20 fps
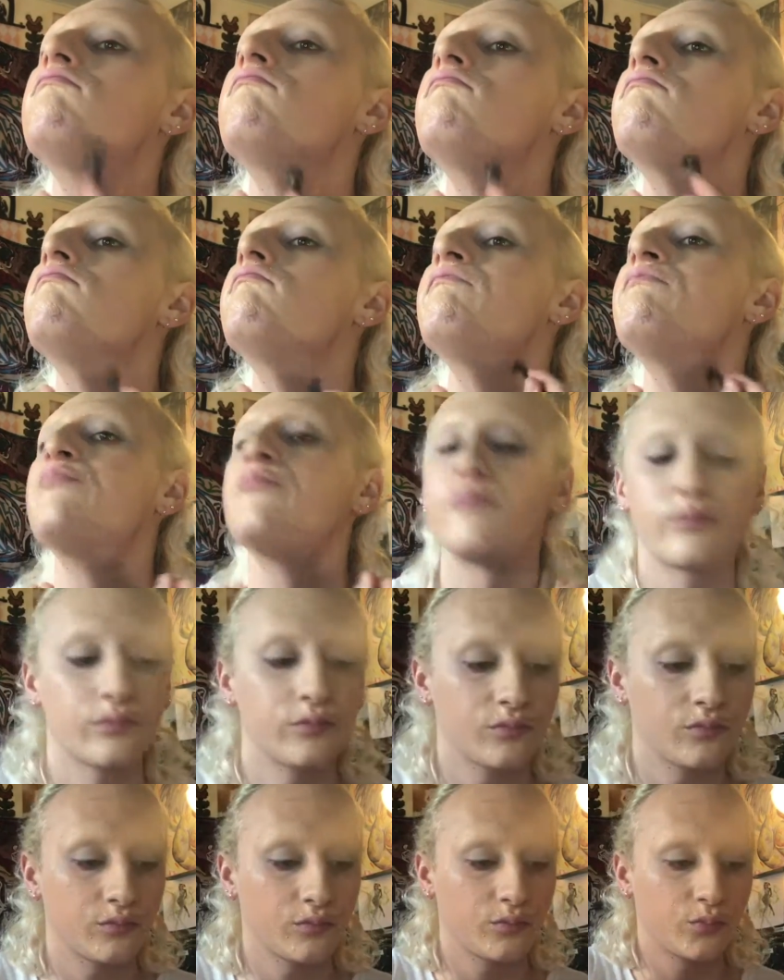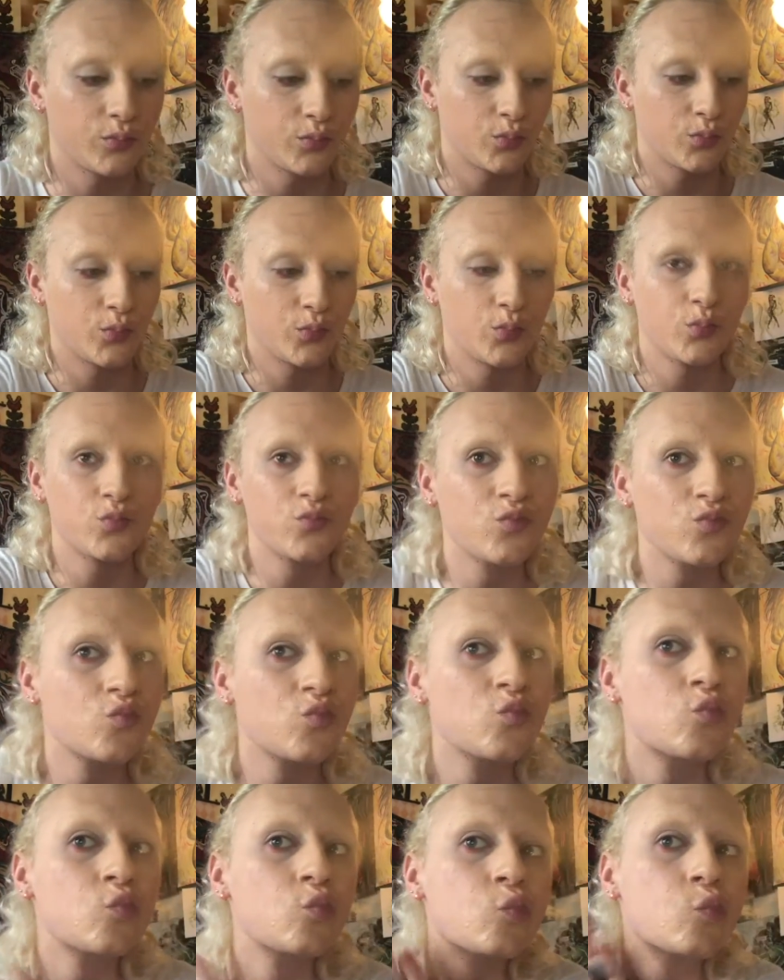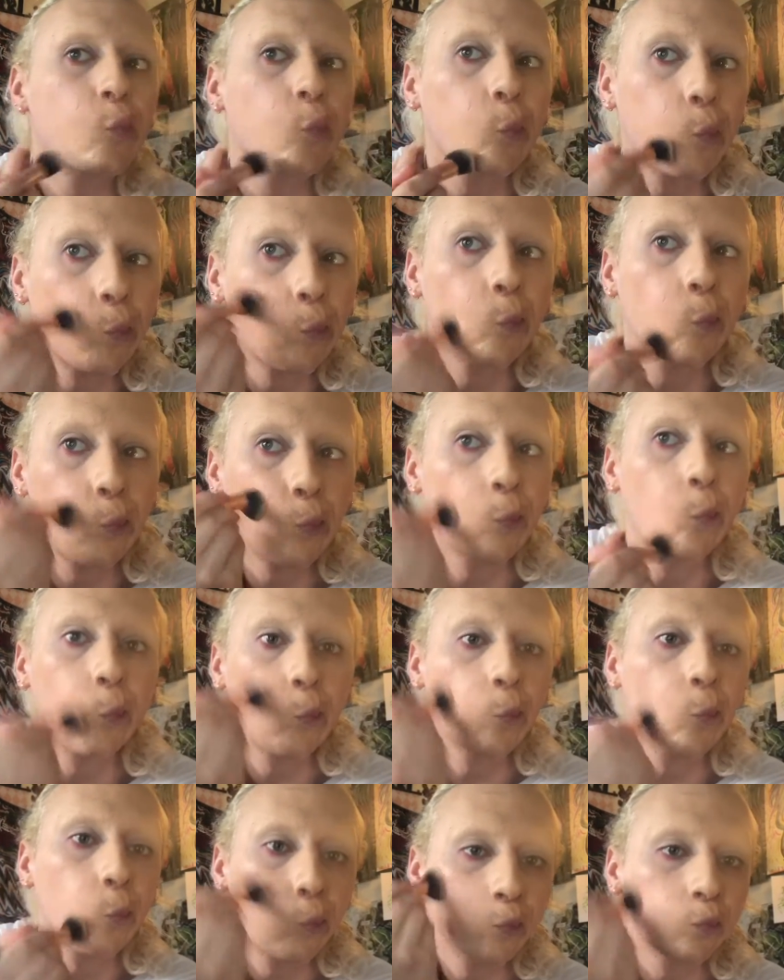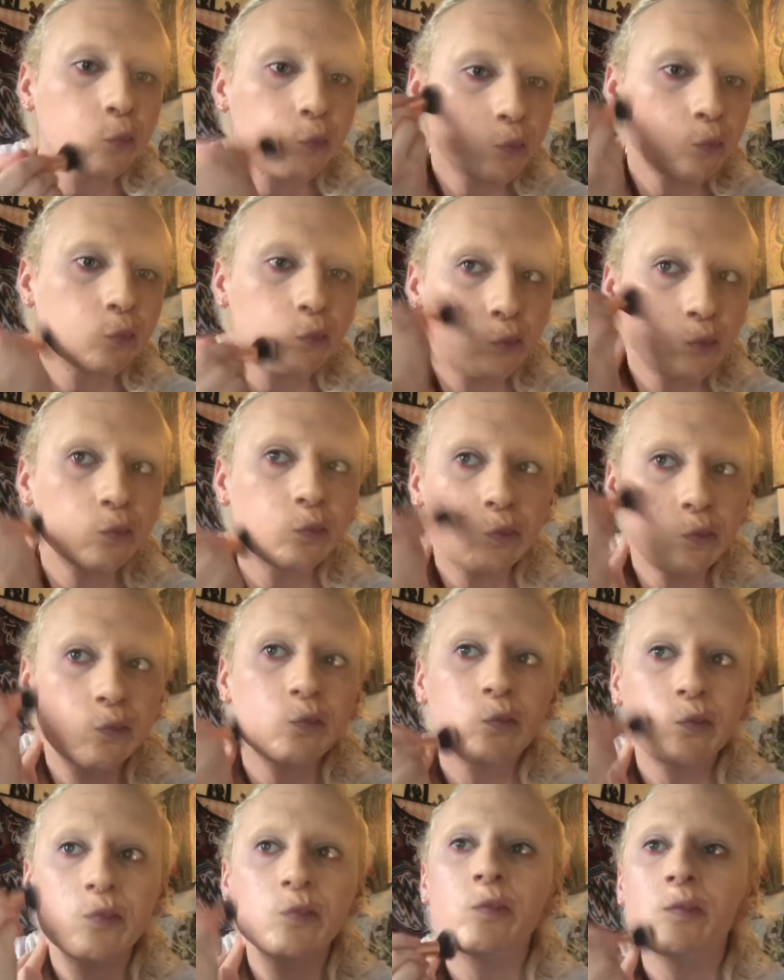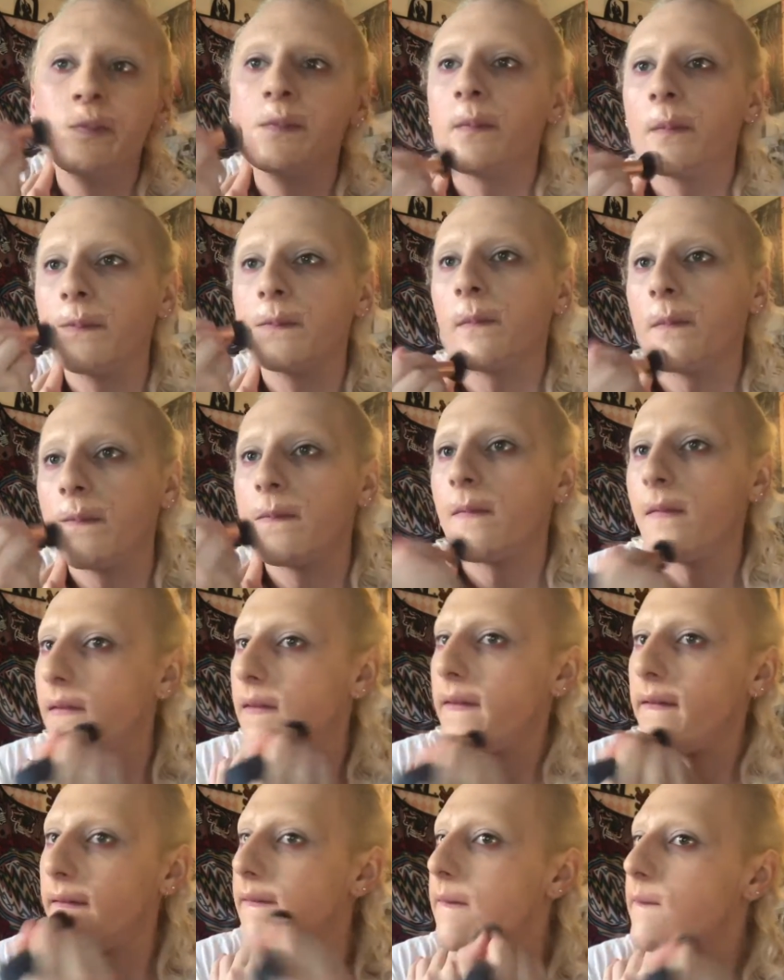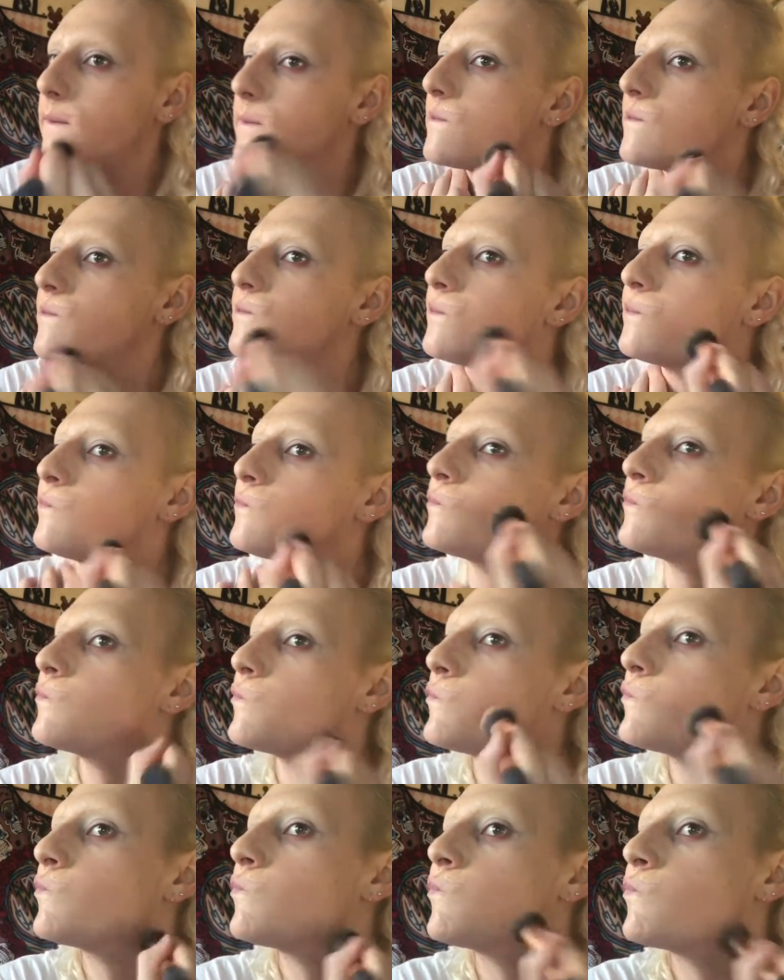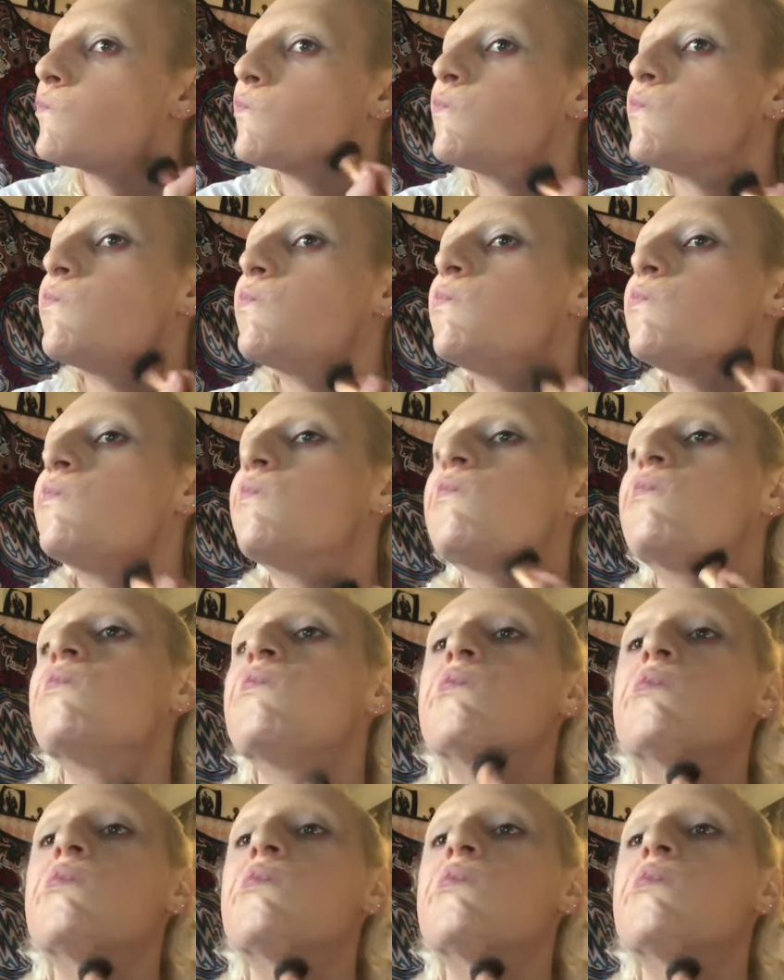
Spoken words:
blah blah blah, whatever. It's really just focusing on like the eyes and the mouth, this look.